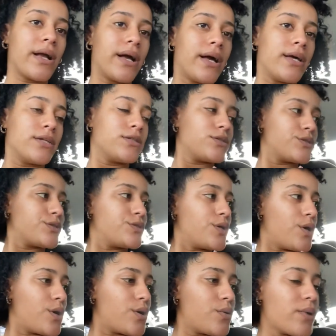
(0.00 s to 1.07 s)
guys,
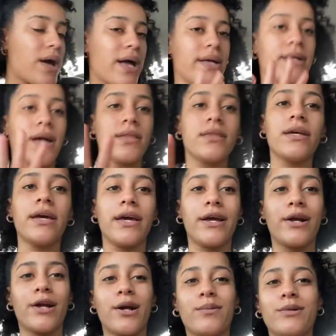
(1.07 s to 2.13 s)
so I got the
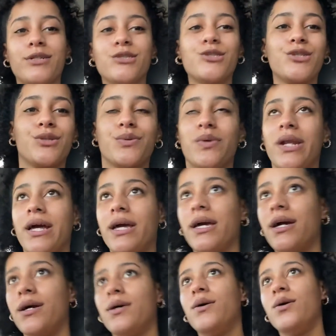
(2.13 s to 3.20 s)
hair. I'm gonna show you when I
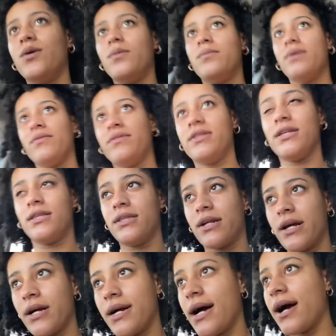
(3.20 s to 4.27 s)
get home everything that
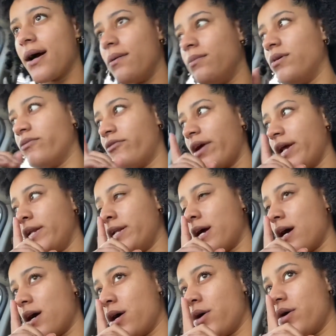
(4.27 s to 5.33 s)
I got, but right
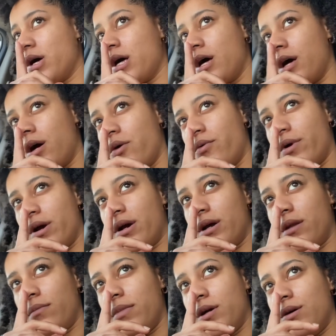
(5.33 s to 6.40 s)
now we're
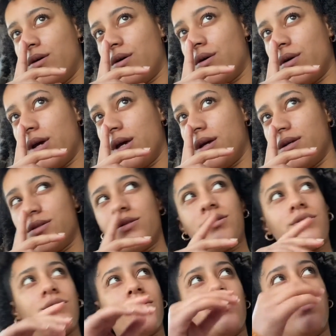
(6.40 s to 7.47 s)
gonna be going
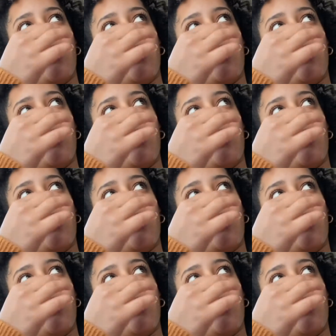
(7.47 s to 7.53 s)
to